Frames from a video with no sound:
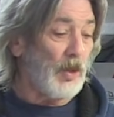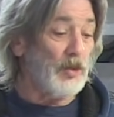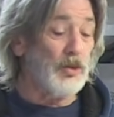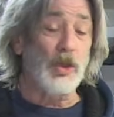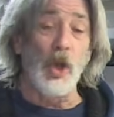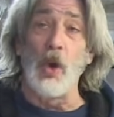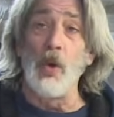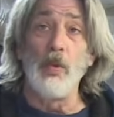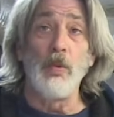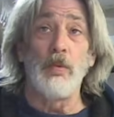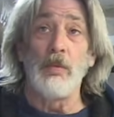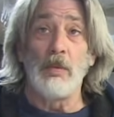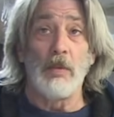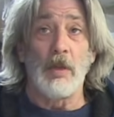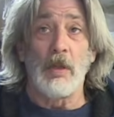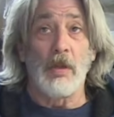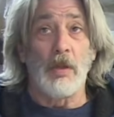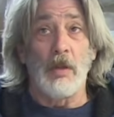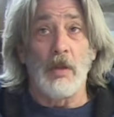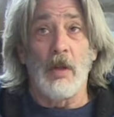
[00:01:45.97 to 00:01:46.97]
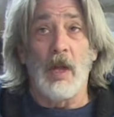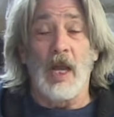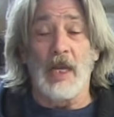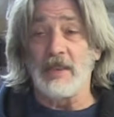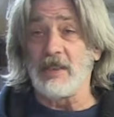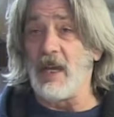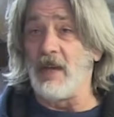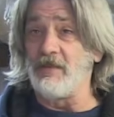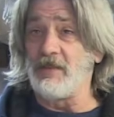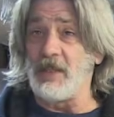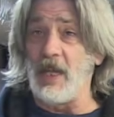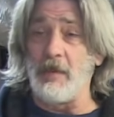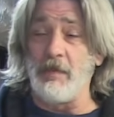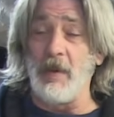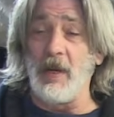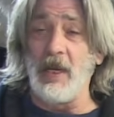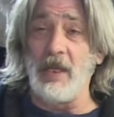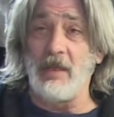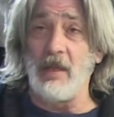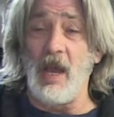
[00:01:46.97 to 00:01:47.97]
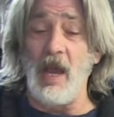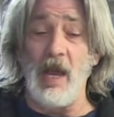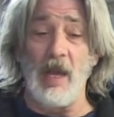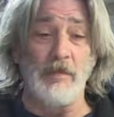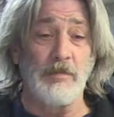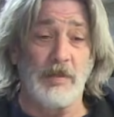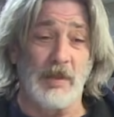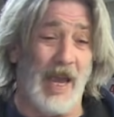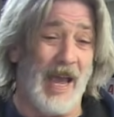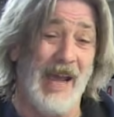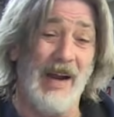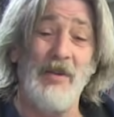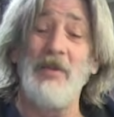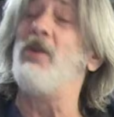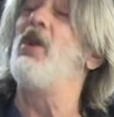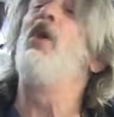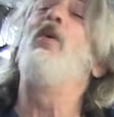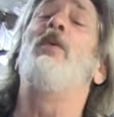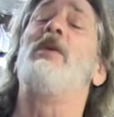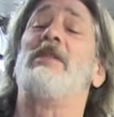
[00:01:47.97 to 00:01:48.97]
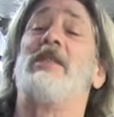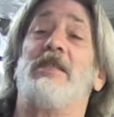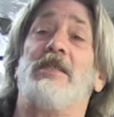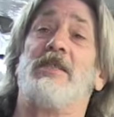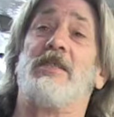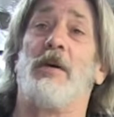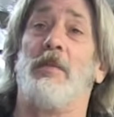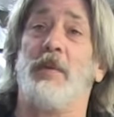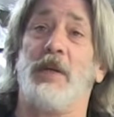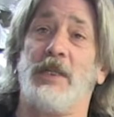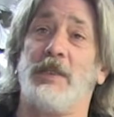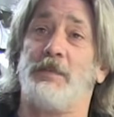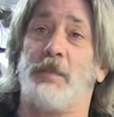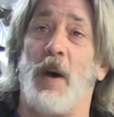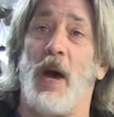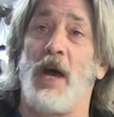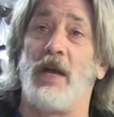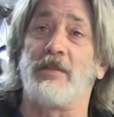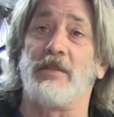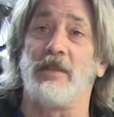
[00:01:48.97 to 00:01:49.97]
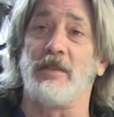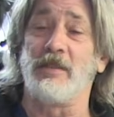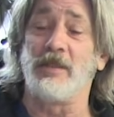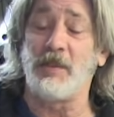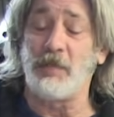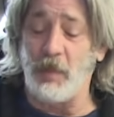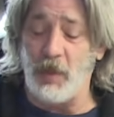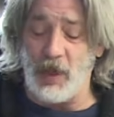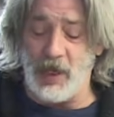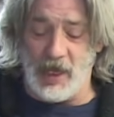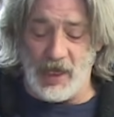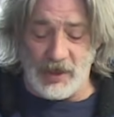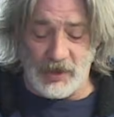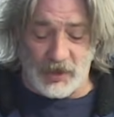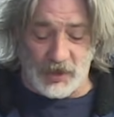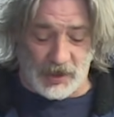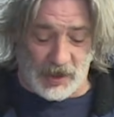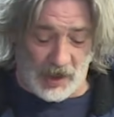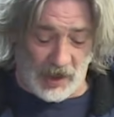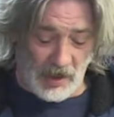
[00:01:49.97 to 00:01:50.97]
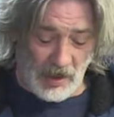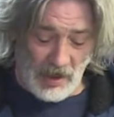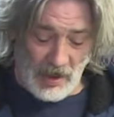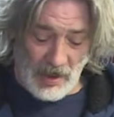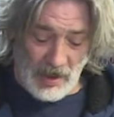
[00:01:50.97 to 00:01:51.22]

So, as I've said many times, I don't know what's in some of these boxes. It's pretty interesting.